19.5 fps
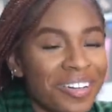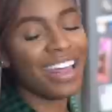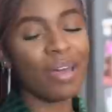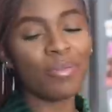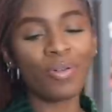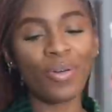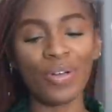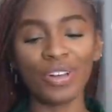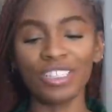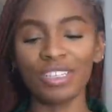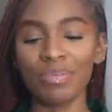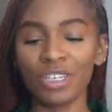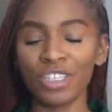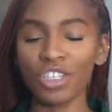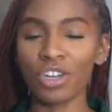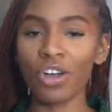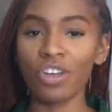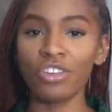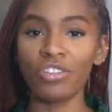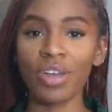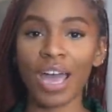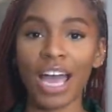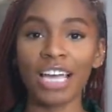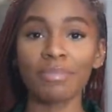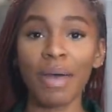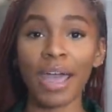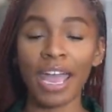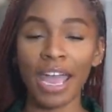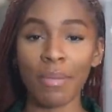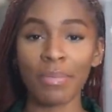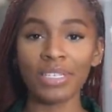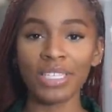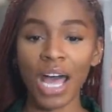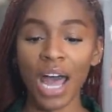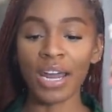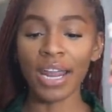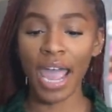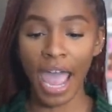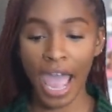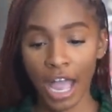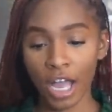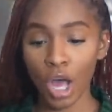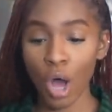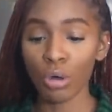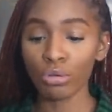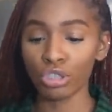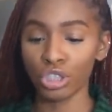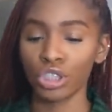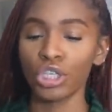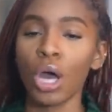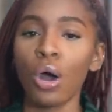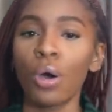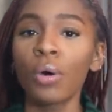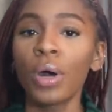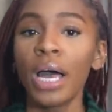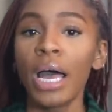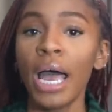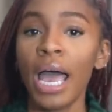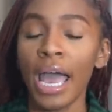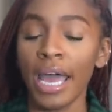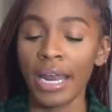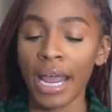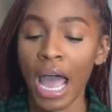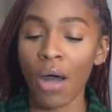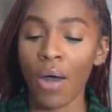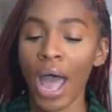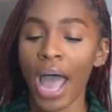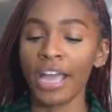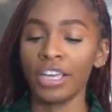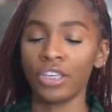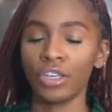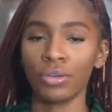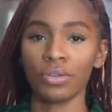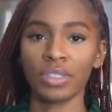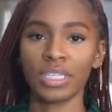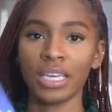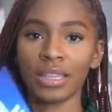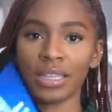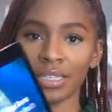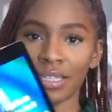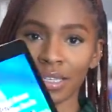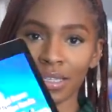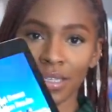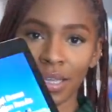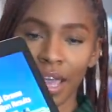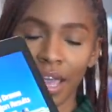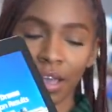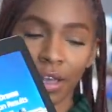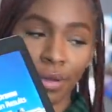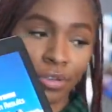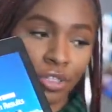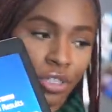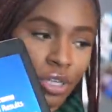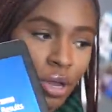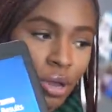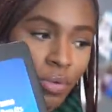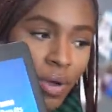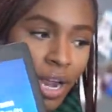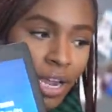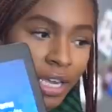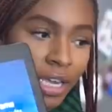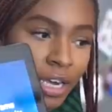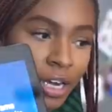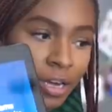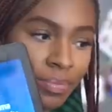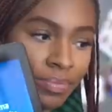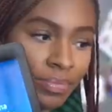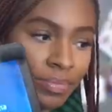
And I'm going to be showing you guys my Amazon Echo Show and how I use it. This is the Echo Show right here.